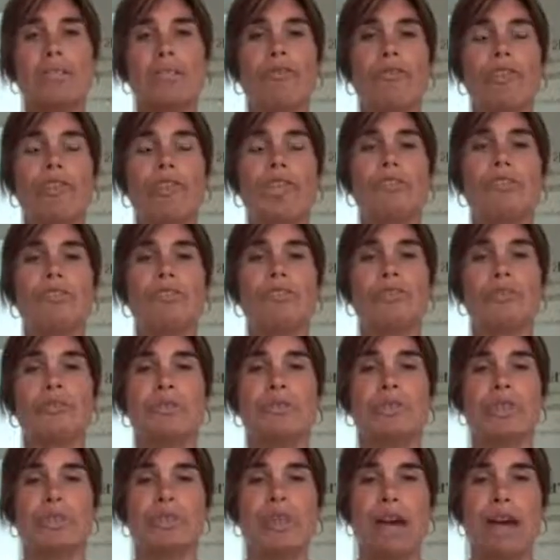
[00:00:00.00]

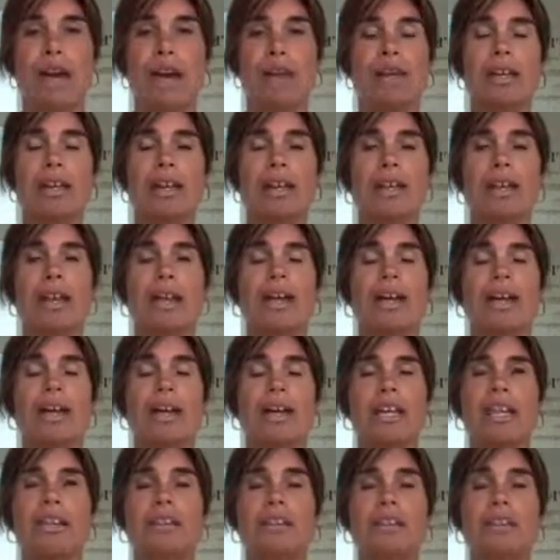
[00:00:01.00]
issues, and that
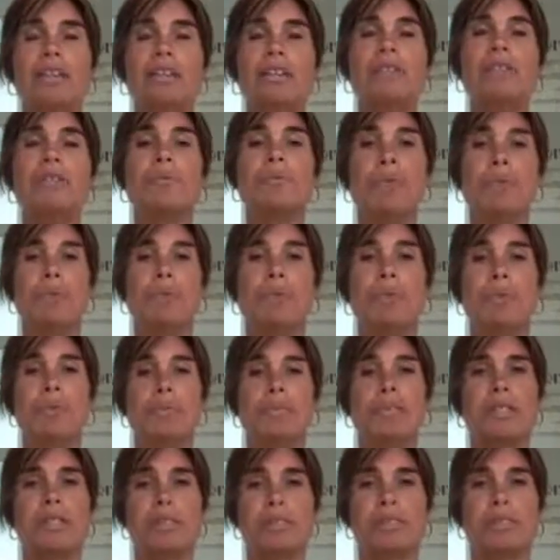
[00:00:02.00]
you need to be in the
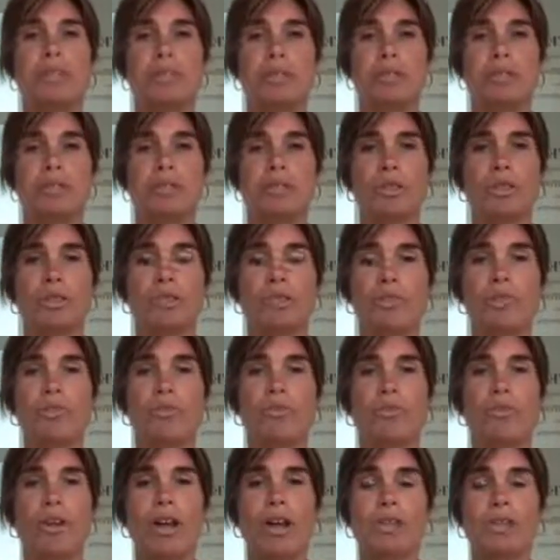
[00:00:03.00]
position
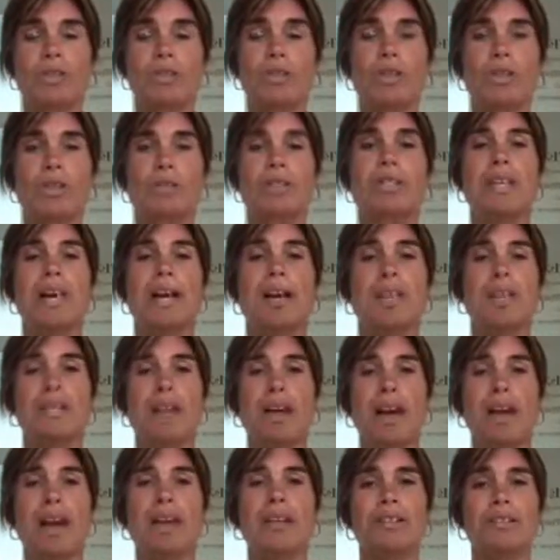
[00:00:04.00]
to accept
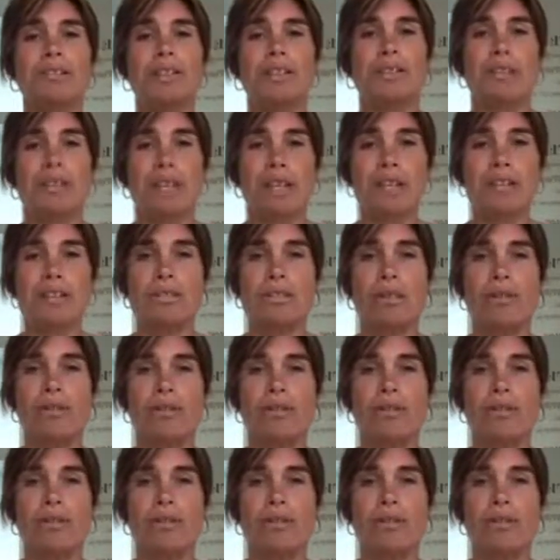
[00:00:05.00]
that actually things aren't